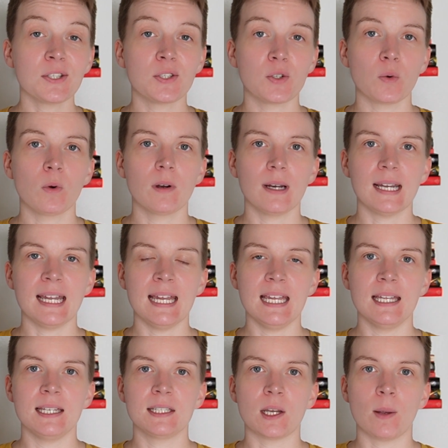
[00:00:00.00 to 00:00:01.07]
story
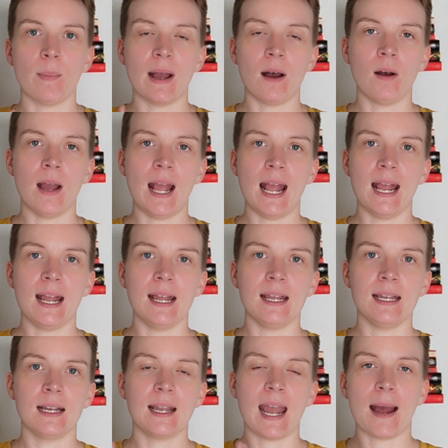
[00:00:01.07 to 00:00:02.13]
is about
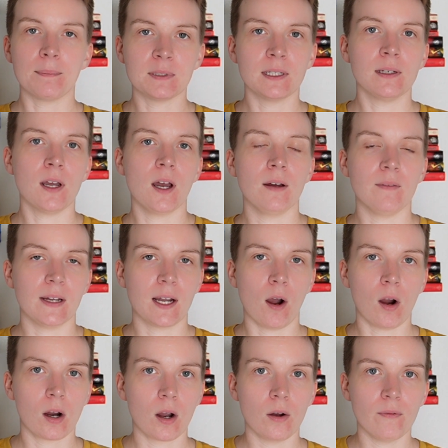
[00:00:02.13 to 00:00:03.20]
a captain of a
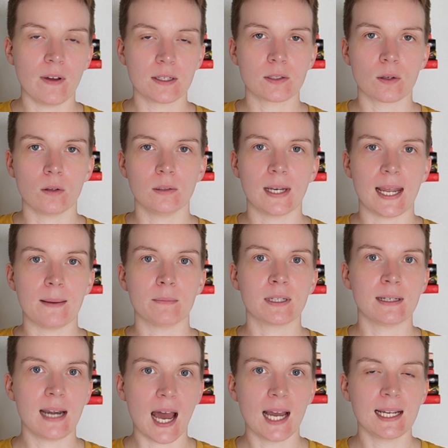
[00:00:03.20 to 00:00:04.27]
cargo vessel named
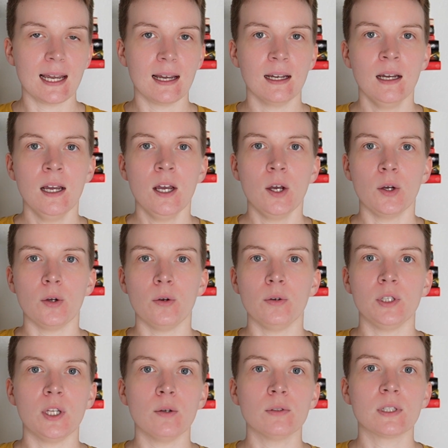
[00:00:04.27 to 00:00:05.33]
Naya who
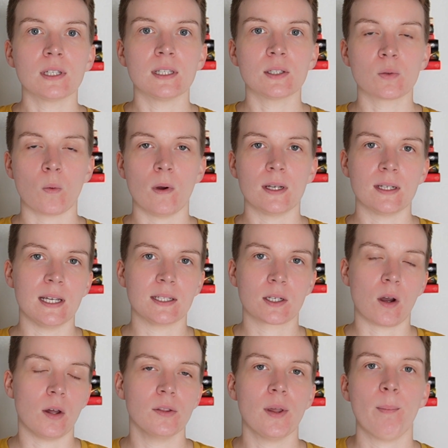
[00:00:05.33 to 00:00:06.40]
uses what is
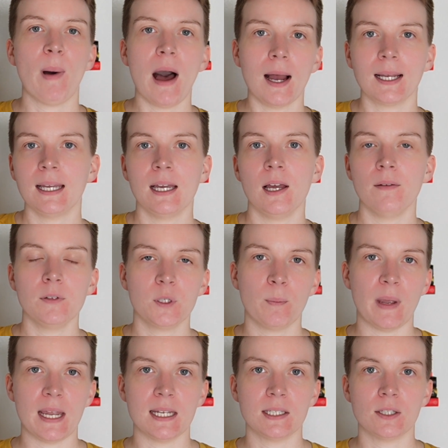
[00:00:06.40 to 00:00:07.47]
called the pocket of
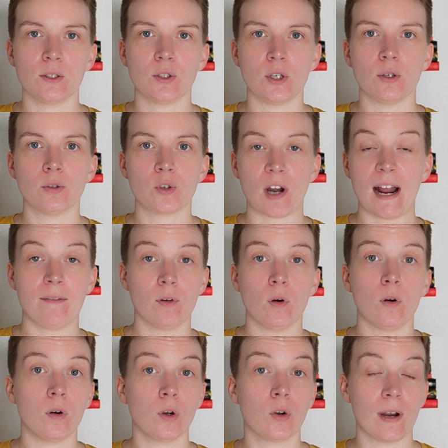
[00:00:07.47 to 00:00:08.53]
space to
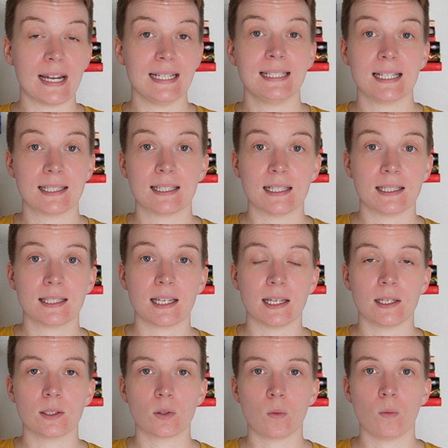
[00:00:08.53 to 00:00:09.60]
travel great
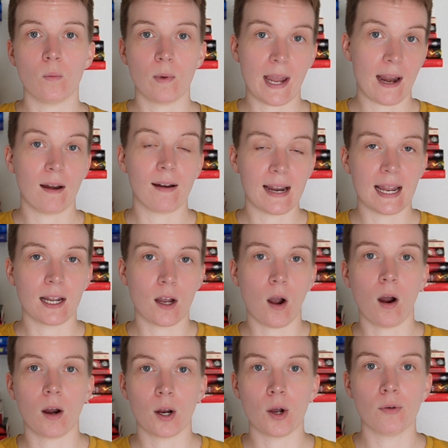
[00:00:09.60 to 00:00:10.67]
distances carrying
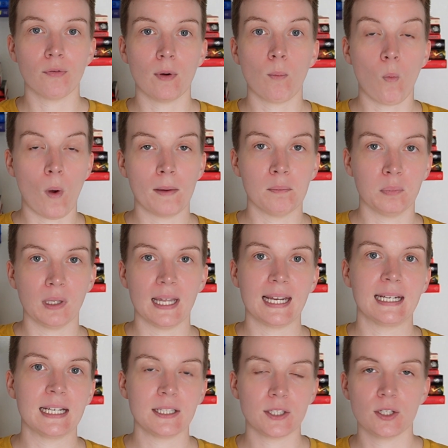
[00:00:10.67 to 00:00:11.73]
cargo from one
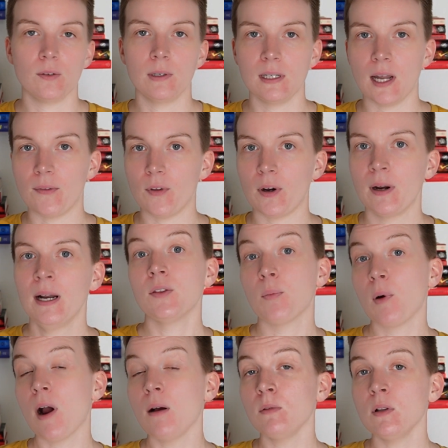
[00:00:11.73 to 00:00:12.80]
planet to another. The
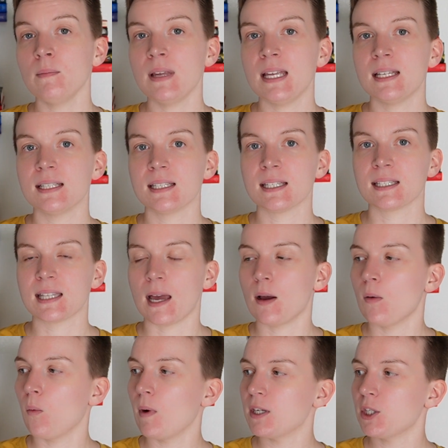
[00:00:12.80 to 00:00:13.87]
problem is
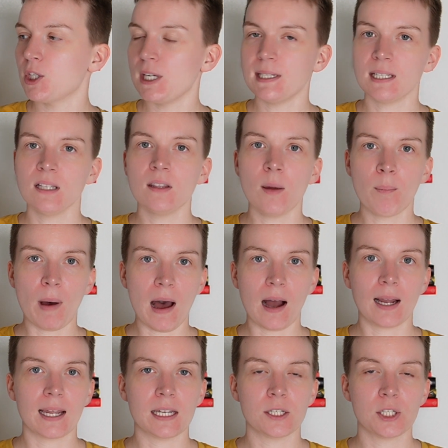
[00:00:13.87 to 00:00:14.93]
that when she's in the
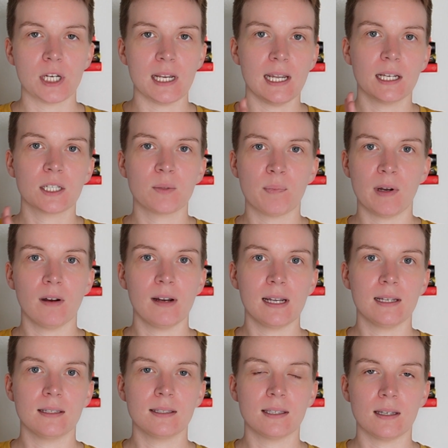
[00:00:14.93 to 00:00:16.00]
pocket, she
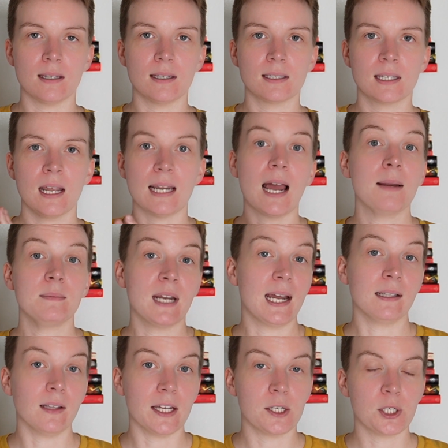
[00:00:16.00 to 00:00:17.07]
experiences time
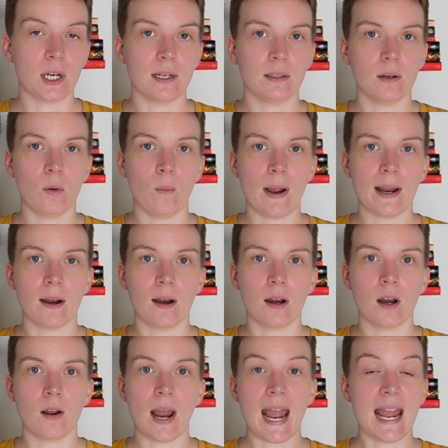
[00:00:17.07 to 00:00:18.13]
dilation,
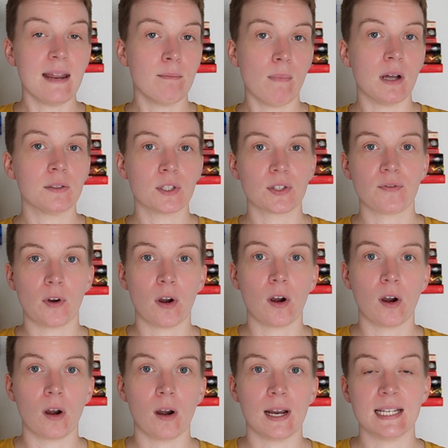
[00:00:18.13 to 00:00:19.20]
where 8 months for
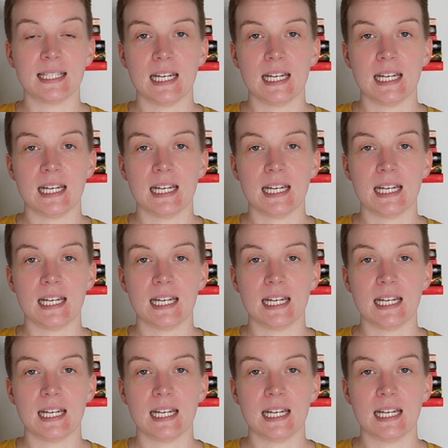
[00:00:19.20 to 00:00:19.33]
her is